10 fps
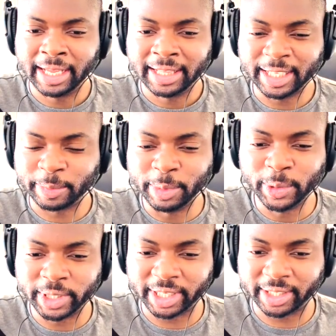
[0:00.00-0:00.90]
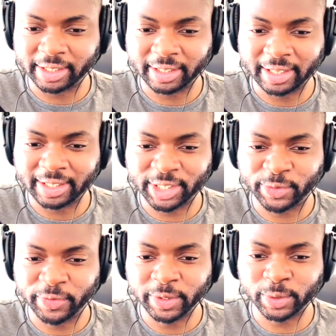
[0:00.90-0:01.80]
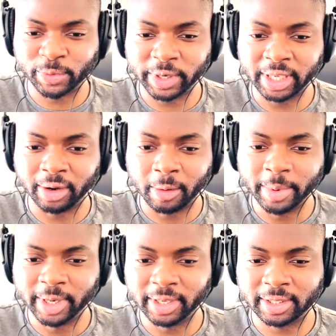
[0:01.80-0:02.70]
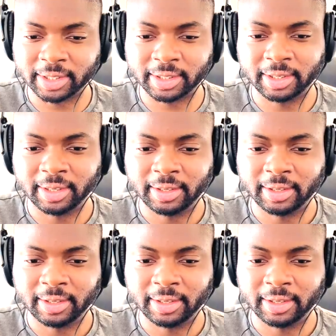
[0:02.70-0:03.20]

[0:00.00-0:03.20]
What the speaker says: This music just feels really ominous.